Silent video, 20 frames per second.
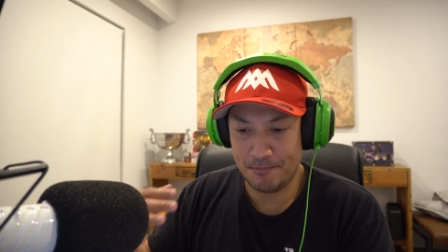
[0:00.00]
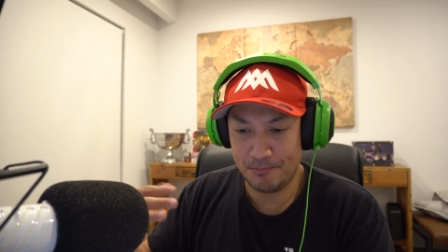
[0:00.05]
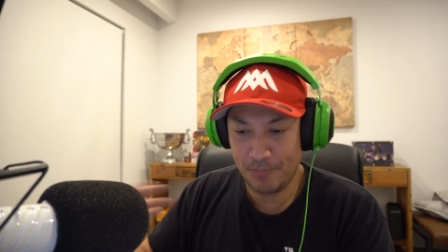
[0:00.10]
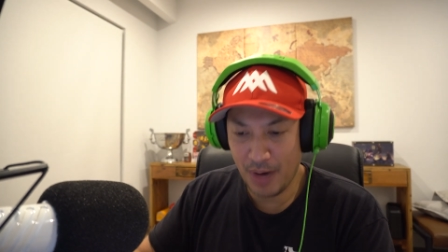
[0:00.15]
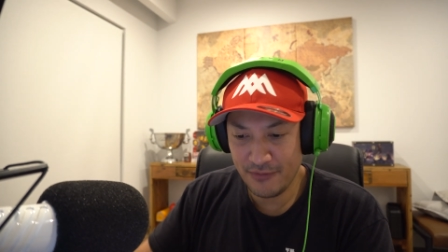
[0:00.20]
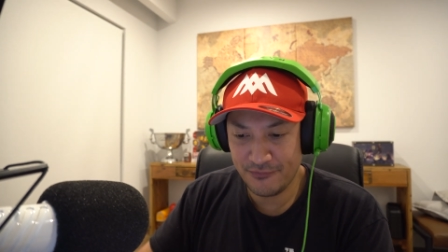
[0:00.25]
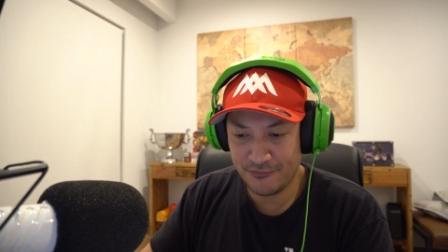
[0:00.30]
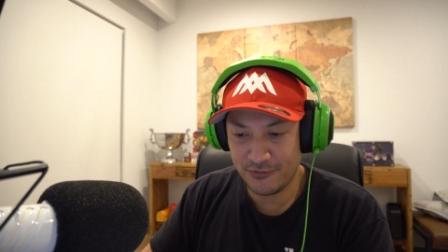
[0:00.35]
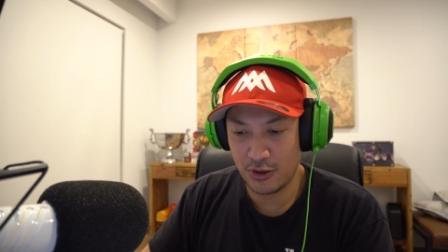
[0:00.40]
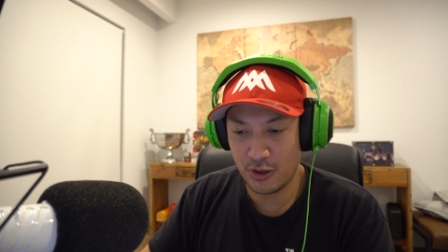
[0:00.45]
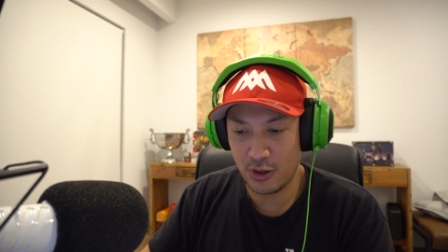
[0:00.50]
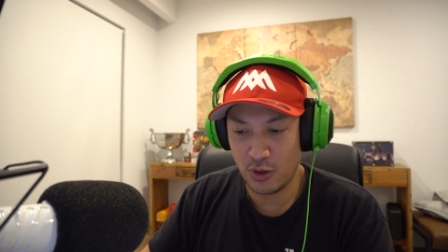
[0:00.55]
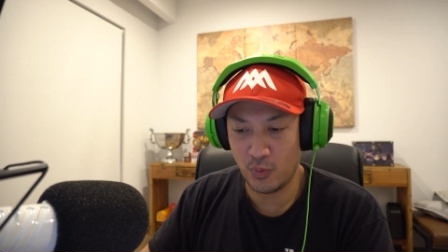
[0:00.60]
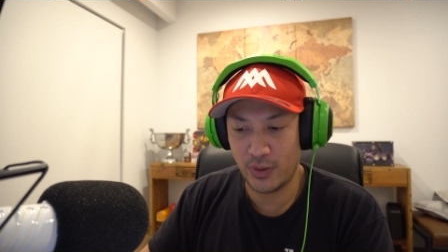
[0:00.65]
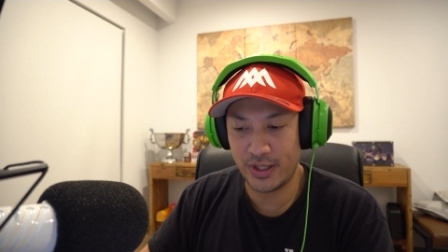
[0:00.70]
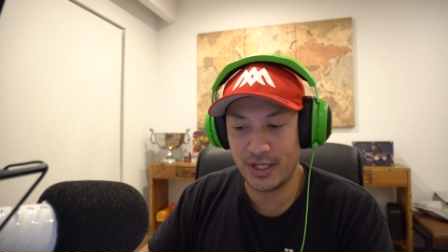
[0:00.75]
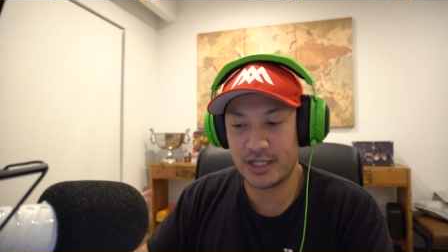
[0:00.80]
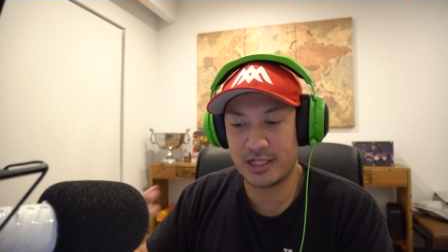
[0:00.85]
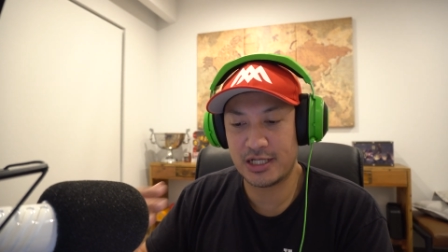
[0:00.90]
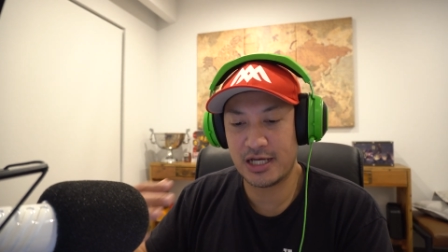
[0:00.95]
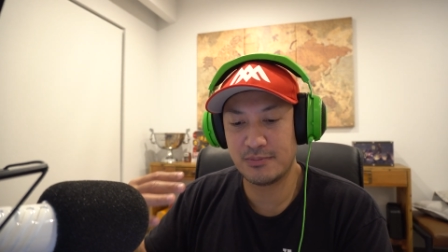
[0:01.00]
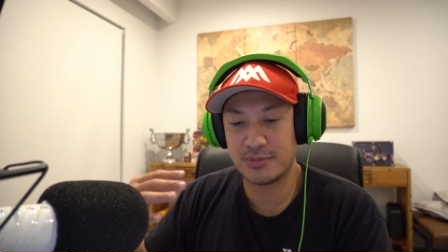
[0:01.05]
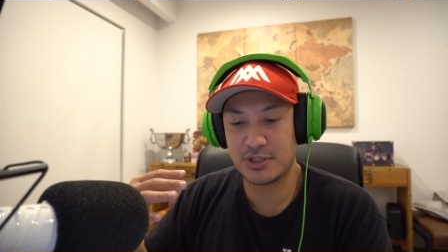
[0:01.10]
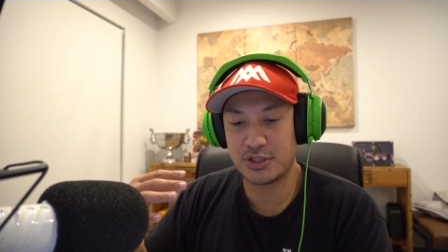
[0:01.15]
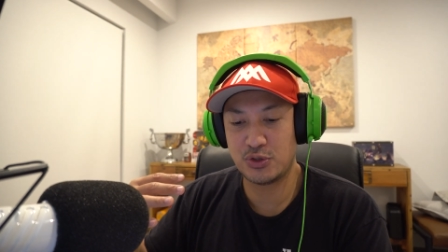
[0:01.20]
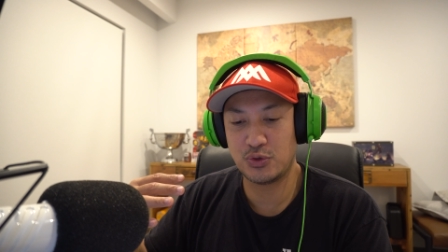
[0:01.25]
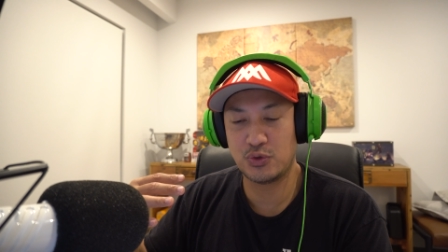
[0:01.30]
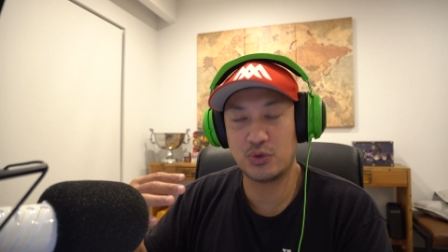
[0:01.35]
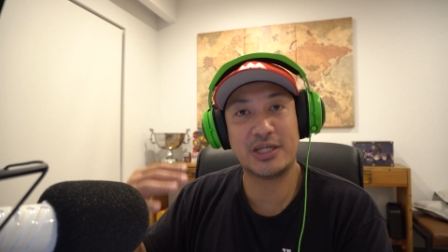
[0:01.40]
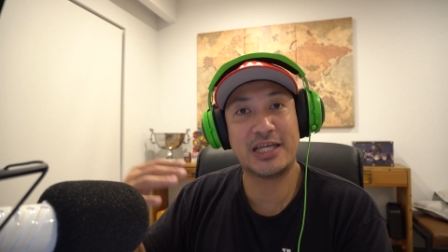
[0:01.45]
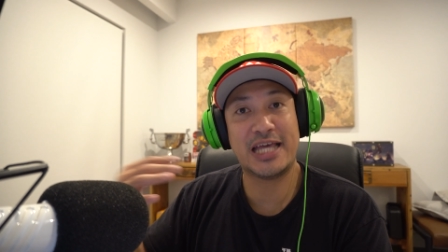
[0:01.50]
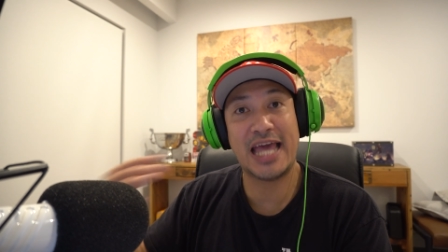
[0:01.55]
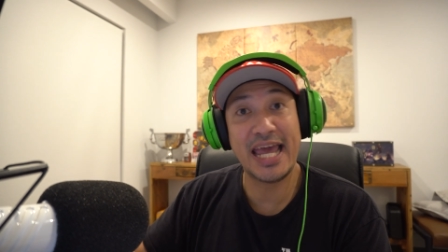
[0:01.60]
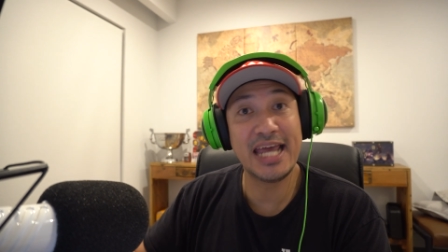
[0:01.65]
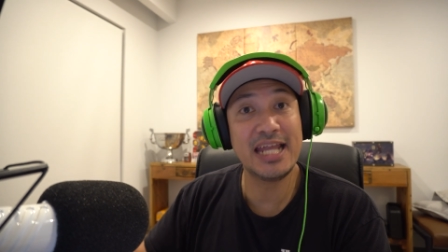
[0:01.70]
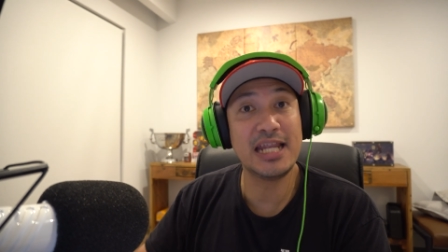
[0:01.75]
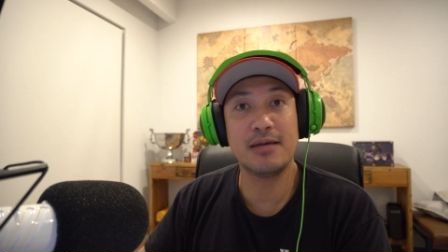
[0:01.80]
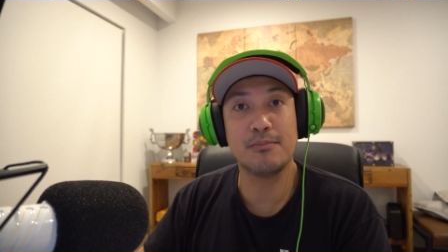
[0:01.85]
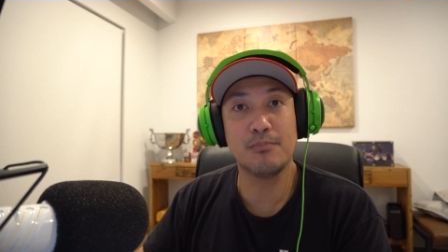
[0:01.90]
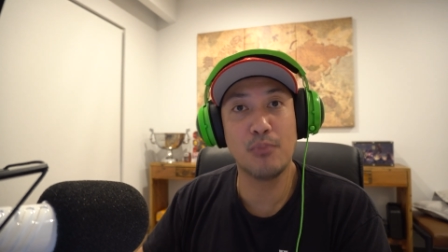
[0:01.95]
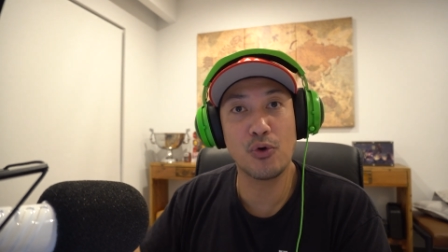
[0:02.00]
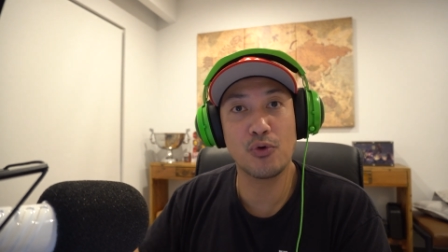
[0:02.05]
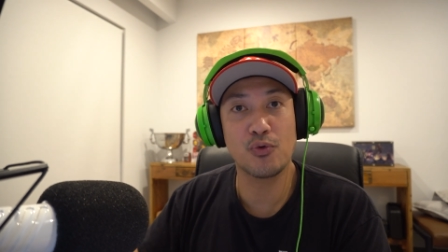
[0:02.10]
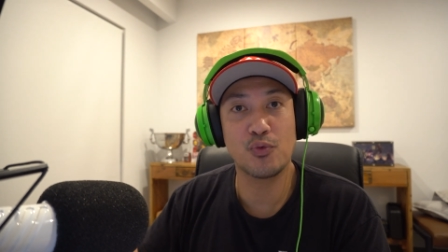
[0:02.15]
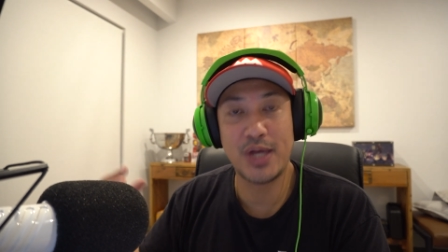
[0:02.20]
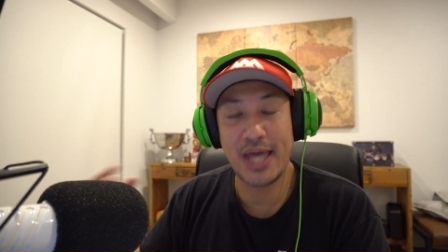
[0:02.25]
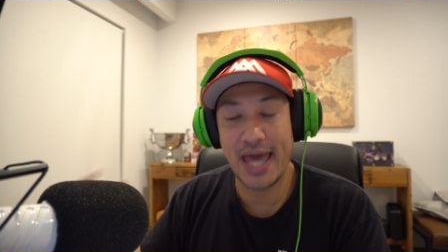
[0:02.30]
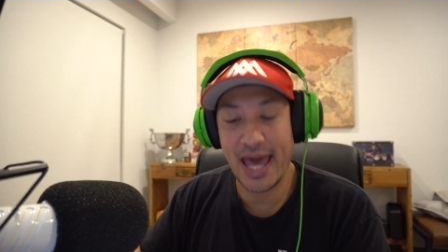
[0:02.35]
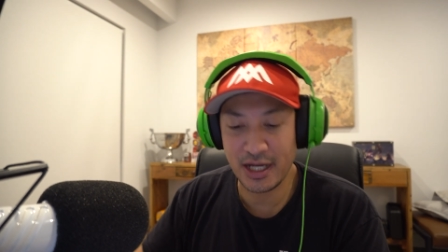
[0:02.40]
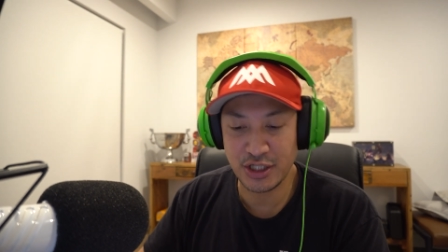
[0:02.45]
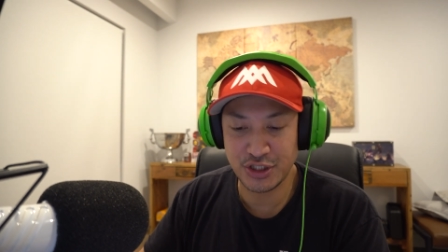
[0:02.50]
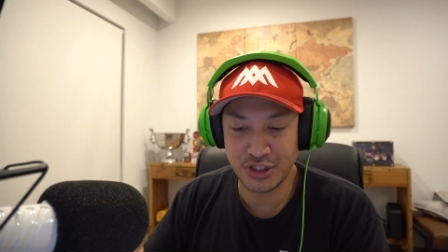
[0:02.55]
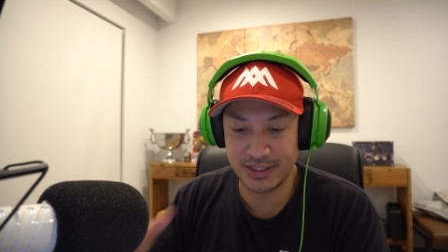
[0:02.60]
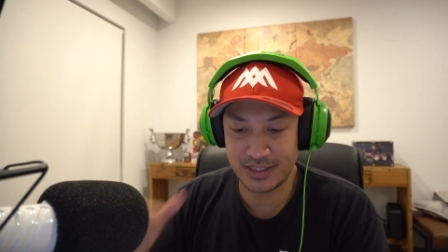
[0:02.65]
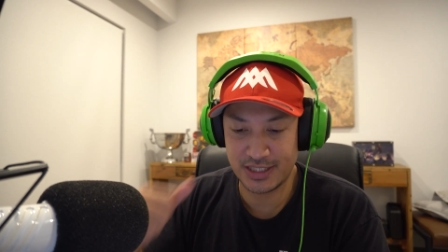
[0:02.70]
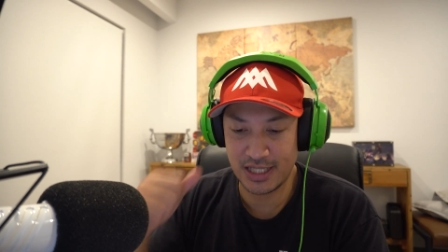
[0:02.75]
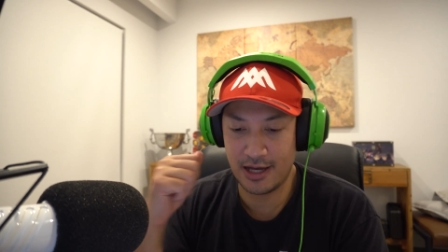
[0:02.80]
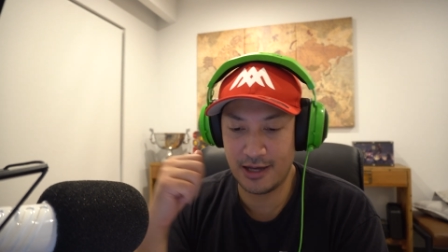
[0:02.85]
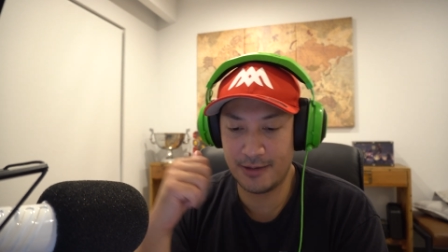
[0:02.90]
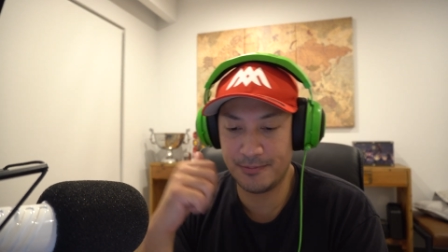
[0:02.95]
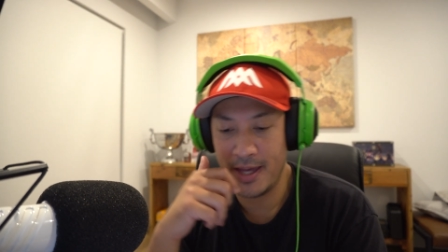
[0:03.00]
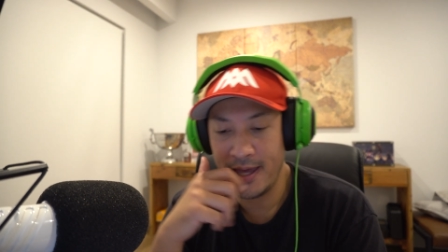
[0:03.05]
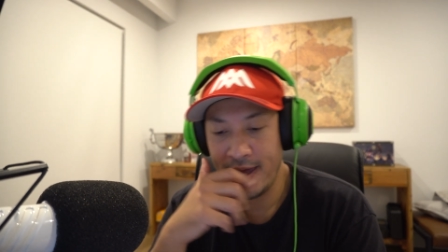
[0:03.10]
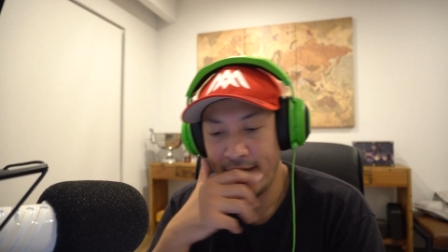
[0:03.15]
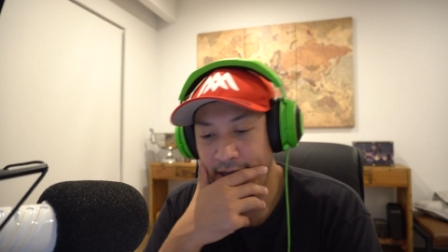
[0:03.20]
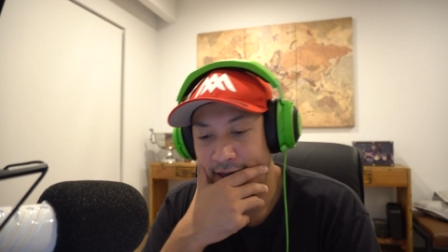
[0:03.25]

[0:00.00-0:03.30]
buffer when it comes to gaining more reaction time